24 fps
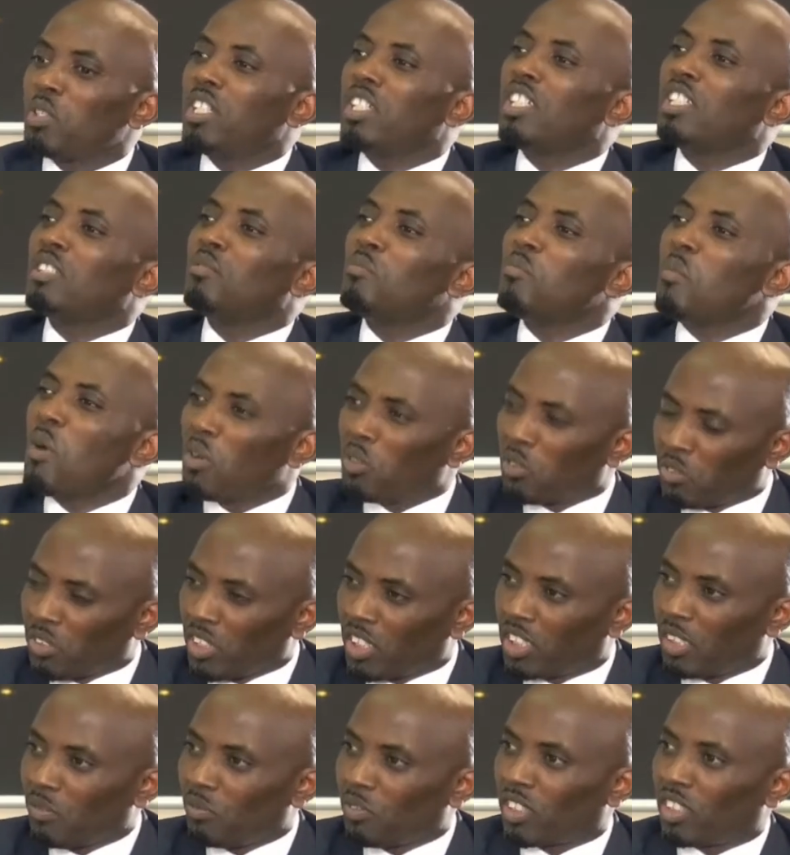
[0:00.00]
We need more
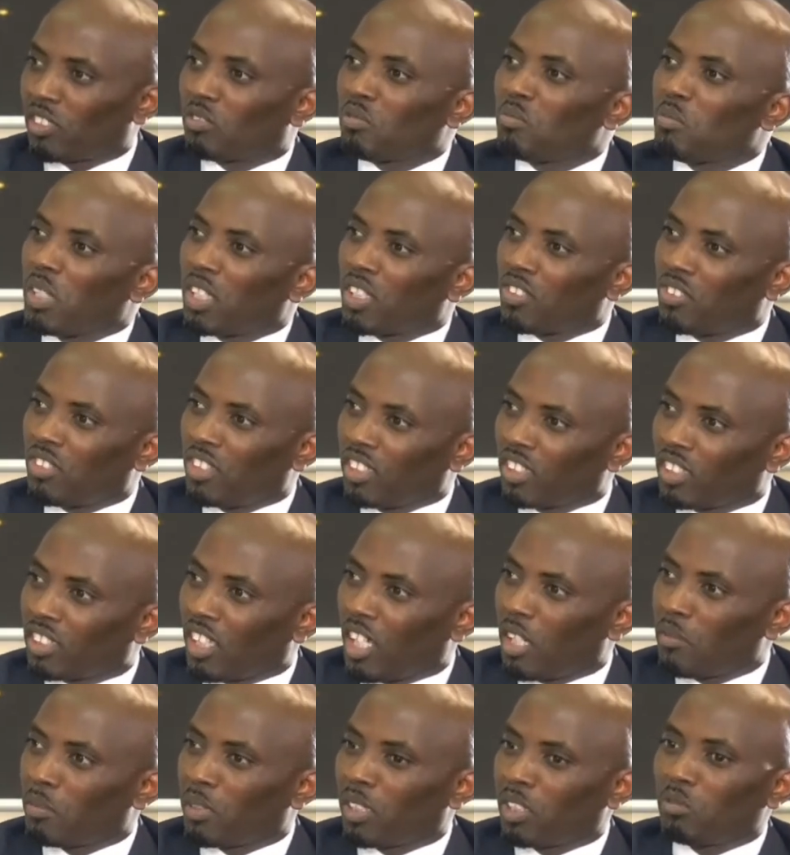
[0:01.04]
creativity to make things
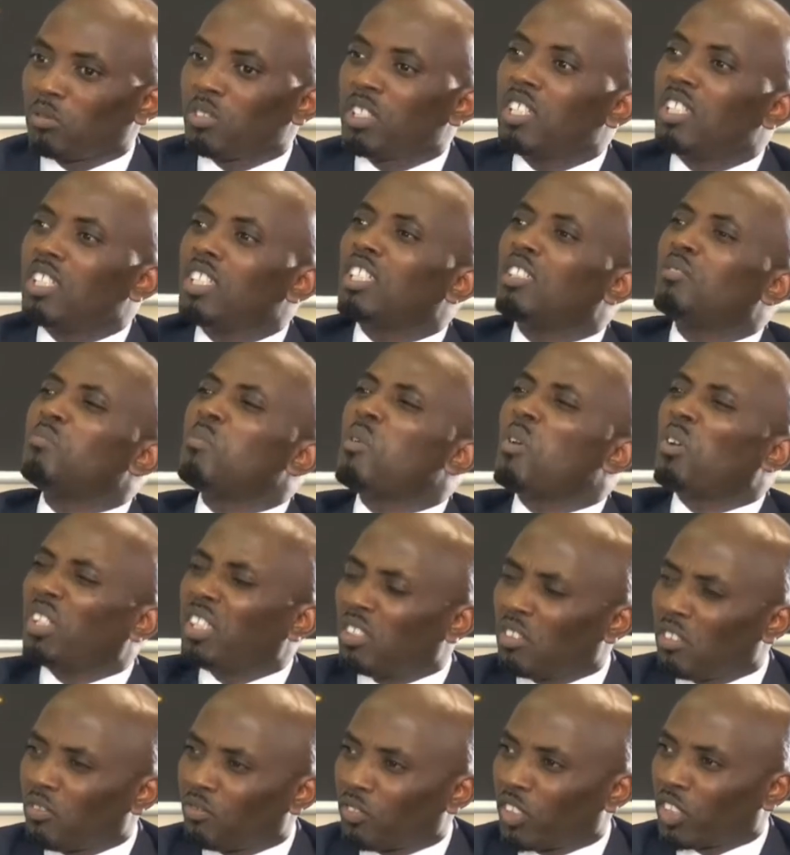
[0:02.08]
happen. We need more
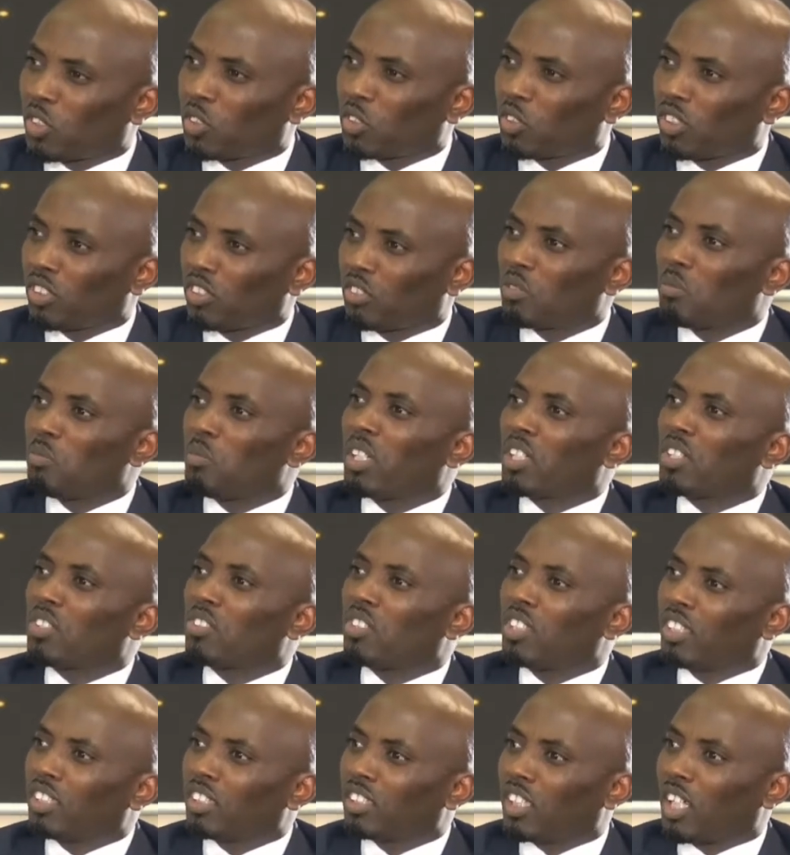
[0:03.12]
innovation to make
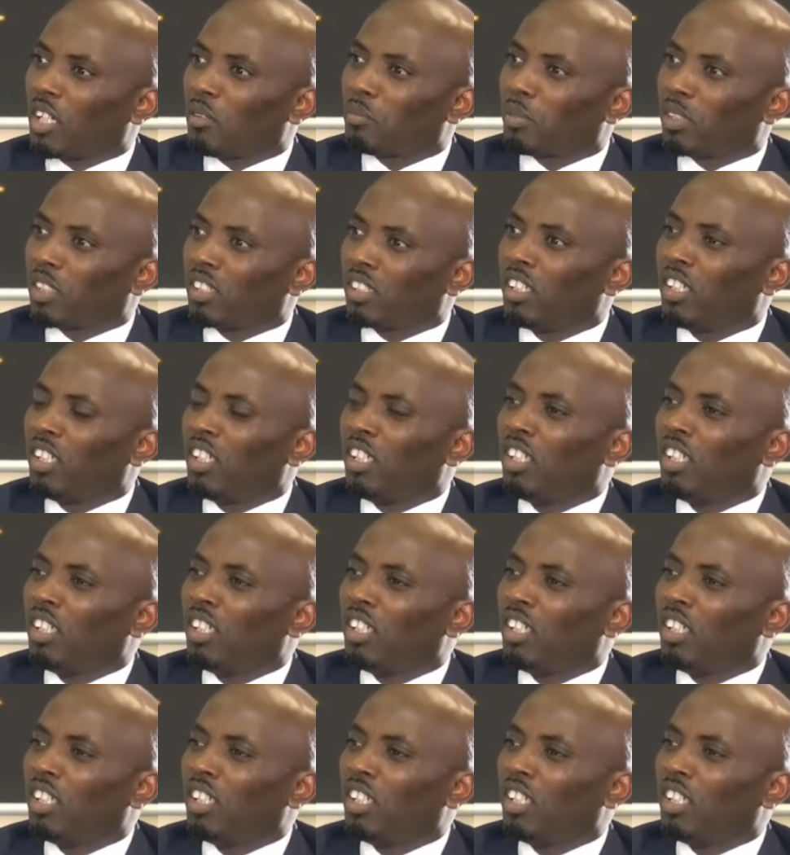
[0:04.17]
things happen.